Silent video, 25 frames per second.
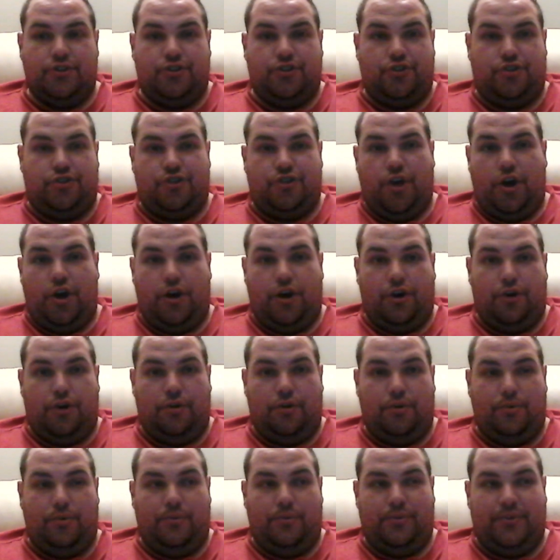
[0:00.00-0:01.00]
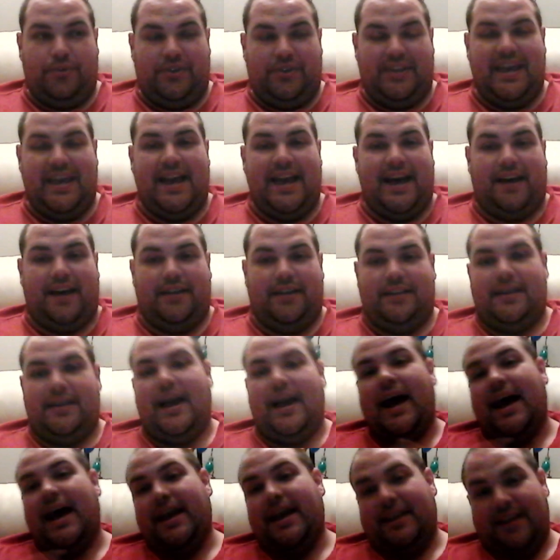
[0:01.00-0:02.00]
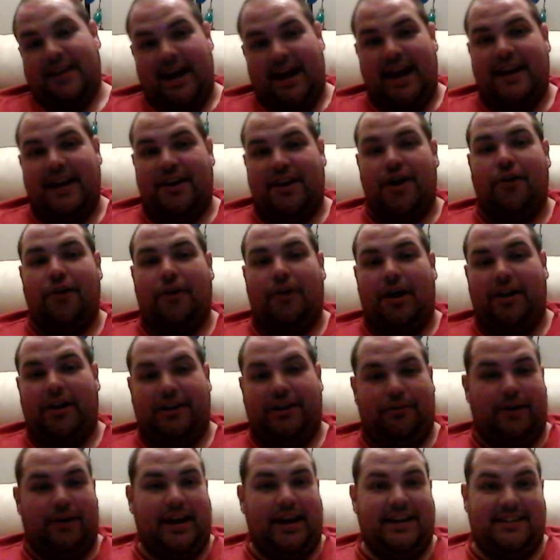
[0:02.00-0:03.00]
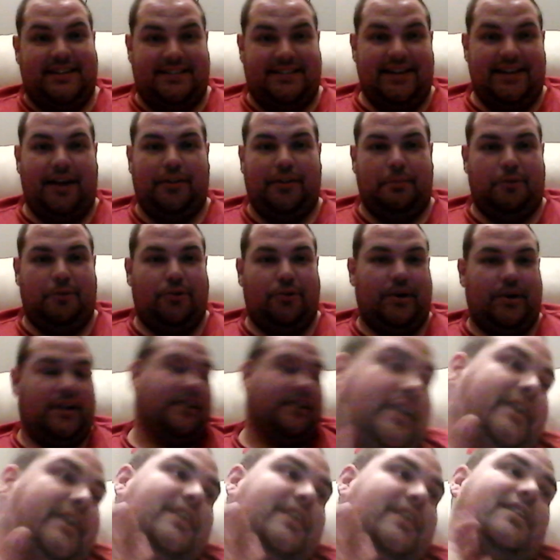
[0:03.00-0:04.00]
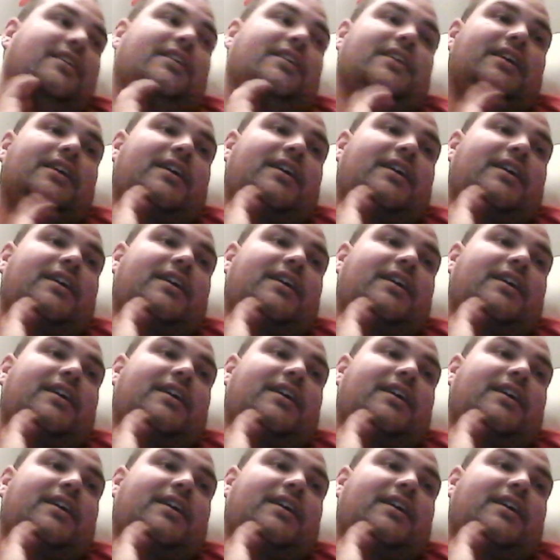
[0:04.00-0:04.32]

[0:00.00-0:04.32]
So, yeah. I know, Holly, right? Sell quickly.